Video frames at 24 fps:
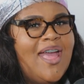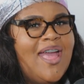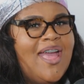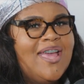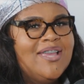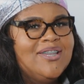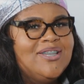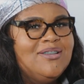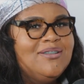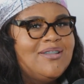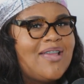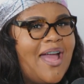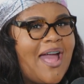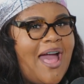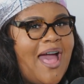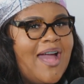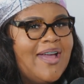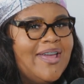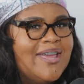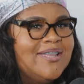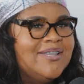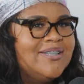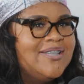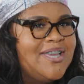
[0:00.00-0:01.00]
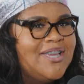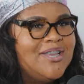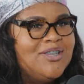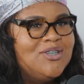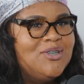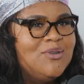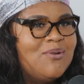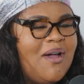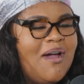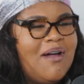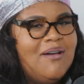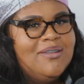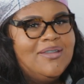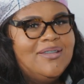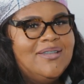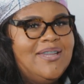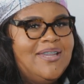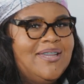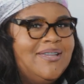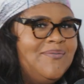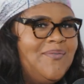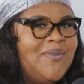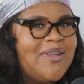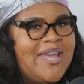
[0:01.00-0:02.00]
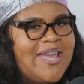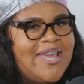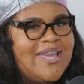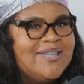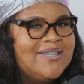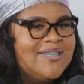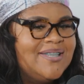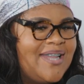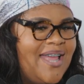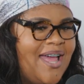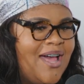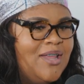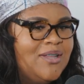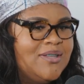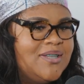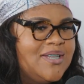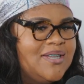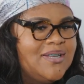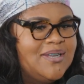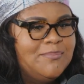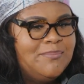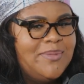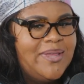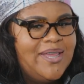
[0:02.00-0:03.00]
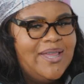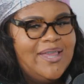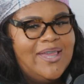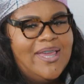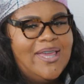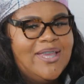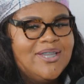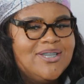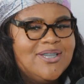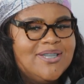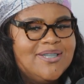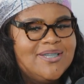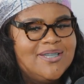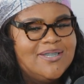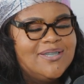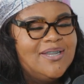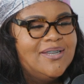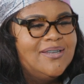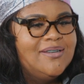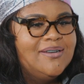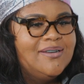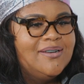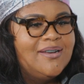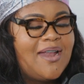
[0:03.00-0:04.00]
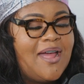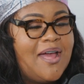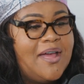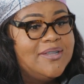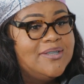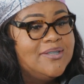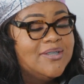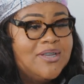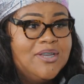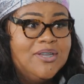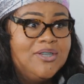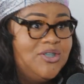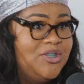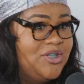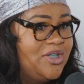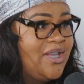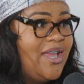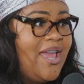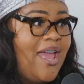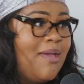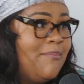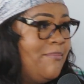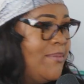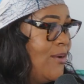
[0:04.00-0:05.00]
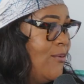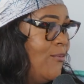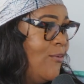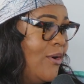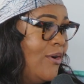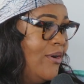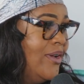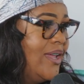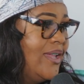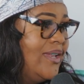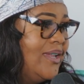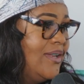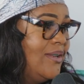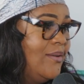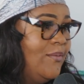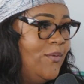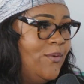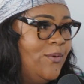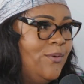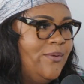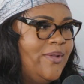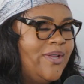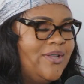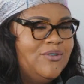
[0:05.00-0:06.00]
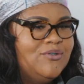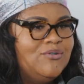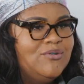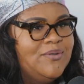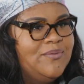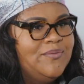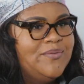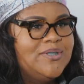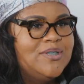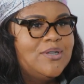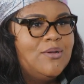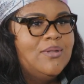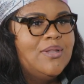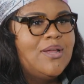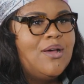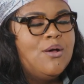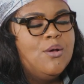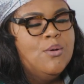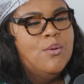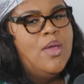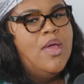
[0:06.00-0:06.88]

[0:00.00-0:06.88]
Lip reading: She's like, I can teach you all the different ins and outs of the big kitchens and da-da-da-da. Because she had been working in the food industry for so long.